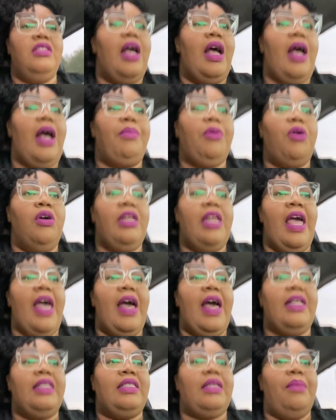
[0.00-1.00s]
I'm going to
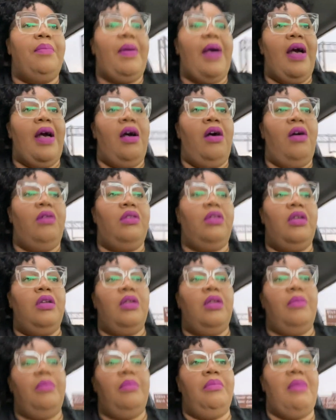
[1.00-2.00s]
ask about
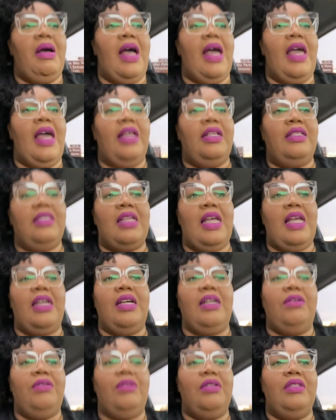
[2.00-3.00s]
my
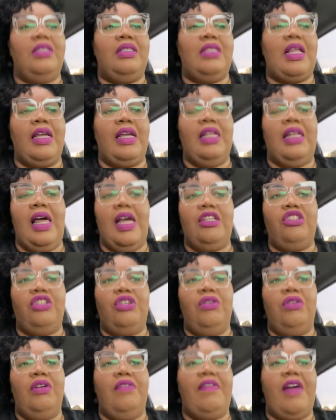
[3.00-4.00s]

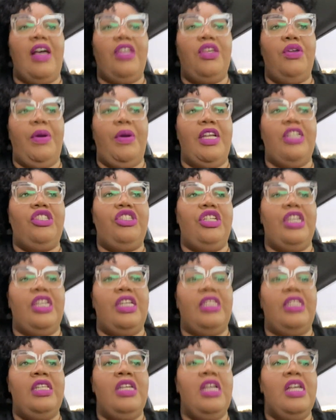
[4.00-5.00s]
psychological
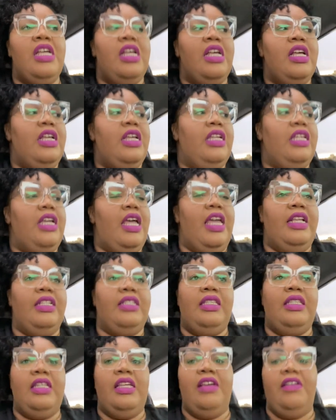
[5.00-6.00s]
evaluation and
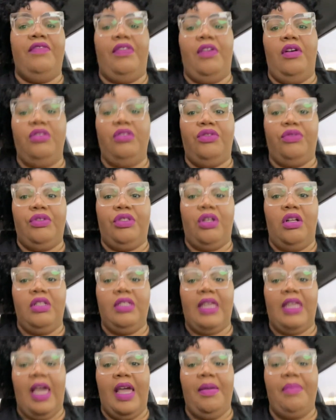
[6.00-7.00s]
see if those
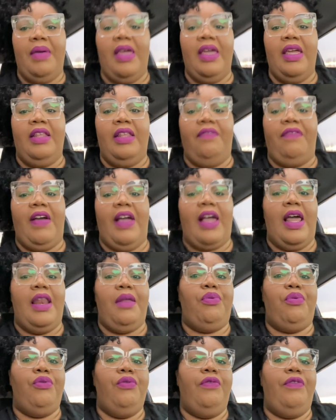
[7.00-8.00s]
results came in, if I got
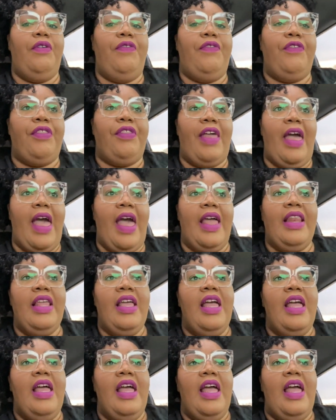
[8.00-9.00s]
approval for that.
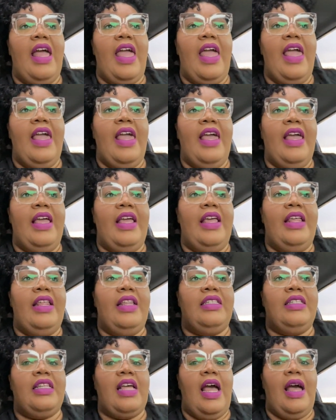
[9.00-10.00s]

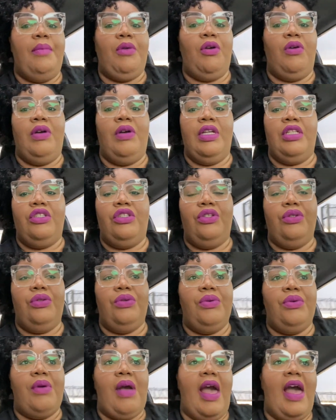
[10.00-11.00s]
And I'm going
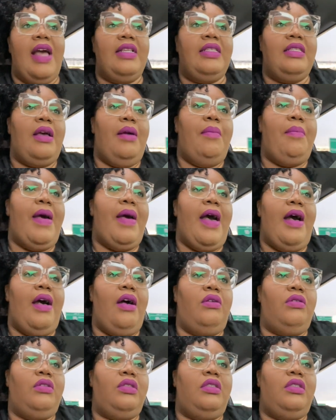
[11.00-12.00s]
to ask
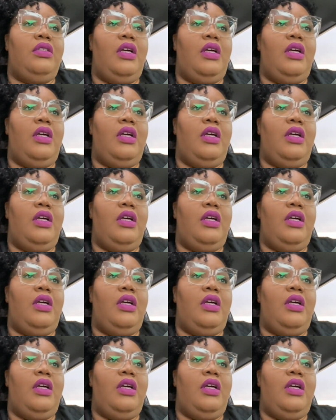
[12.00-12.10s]
about